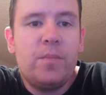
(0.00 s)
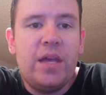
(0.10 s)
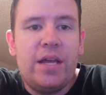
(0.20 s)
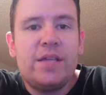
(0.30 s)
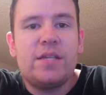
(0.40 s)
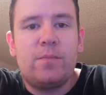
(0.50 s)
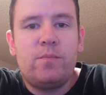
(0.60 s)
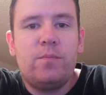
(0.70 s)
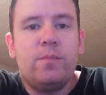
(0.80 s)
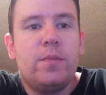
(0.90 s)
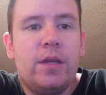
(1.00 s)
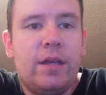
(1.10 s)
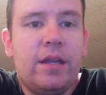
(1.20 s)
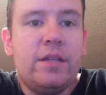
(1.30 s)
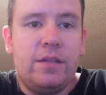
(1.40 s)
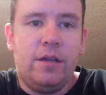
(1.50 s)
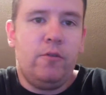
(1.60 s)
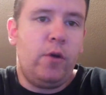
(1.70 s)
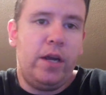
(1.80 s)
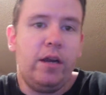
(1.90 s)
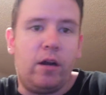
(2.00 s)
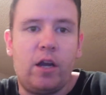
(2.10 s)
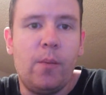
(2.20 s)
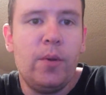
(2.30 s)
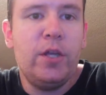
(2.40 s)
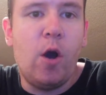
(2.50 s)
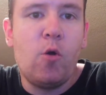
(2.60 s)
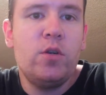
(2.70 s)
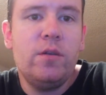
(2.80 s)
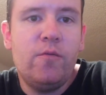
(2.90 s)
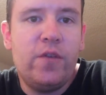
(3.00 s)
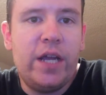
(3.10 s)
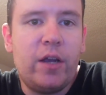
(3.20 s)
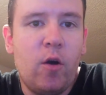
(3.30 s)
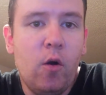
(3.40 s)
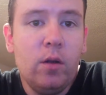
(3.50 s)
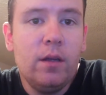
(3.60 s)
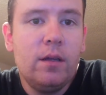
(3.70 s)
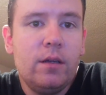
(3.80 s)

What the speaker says: It is right here, company-owned vehicle